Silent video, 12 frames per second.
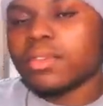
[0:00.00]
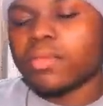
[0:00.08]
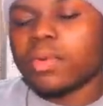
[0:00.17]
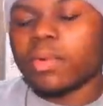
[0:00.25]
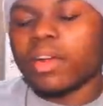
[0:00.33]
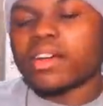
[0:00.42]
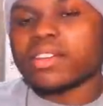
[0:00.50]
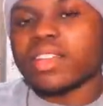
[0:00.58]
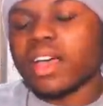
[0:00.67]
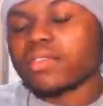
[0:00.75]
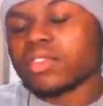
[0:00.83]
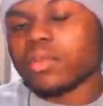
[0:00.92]
with players that
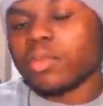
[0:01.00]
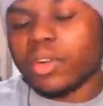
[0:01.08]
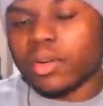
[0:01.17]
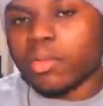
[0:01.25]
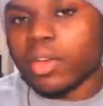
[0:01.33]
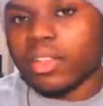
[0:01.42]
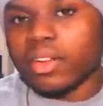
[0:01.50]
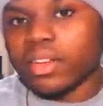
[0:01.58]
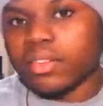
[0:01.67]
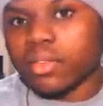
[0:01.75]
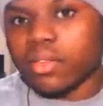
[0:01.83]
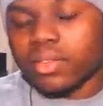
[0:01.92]
have similar
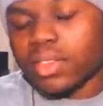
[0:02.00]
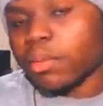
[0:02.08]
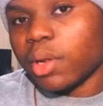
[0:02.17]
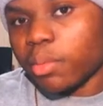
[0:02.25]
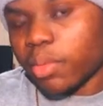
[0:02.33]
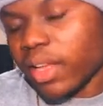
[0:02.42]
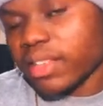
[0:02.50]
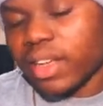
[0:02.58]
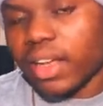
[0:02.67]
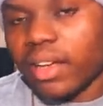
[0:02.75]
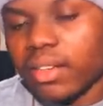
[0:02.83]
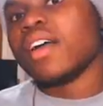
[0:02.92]
abilities or similar
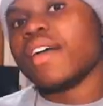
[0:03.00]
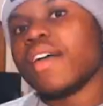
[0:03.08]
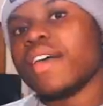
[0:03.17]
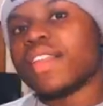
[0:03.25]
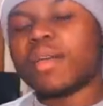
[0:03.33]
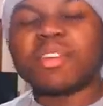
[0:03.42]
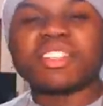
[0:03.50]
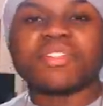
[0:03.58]
playstyles. That means if